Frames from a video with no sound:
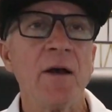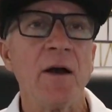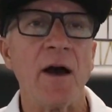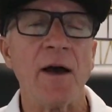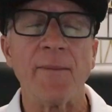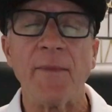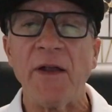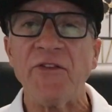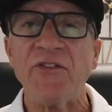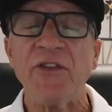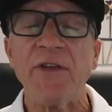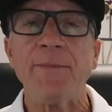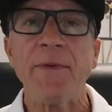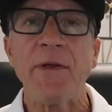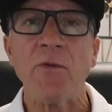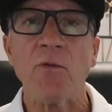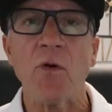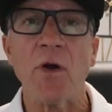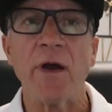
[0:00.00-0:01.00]
on my
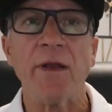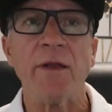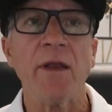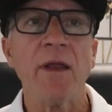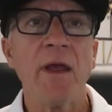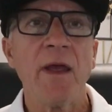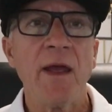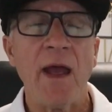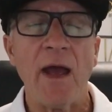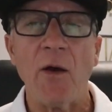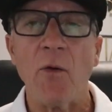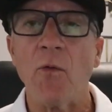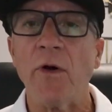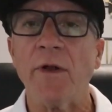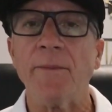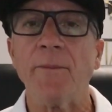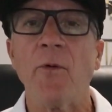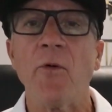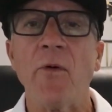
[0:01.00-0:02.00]
GP1 at
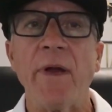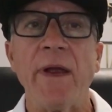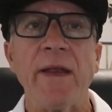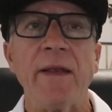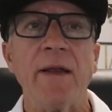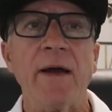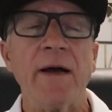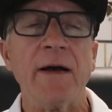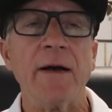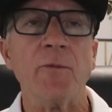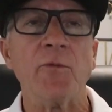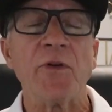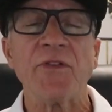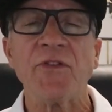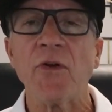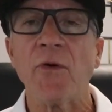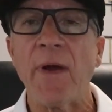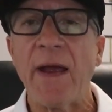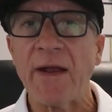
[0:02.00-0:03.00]
one point
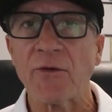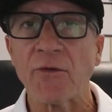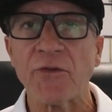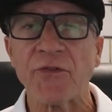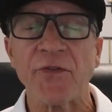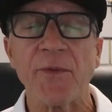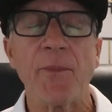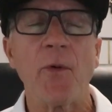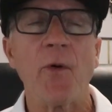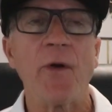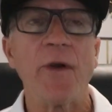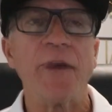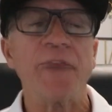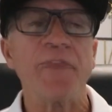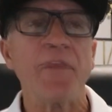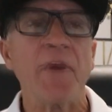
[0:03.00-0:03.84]
with no ankle supports.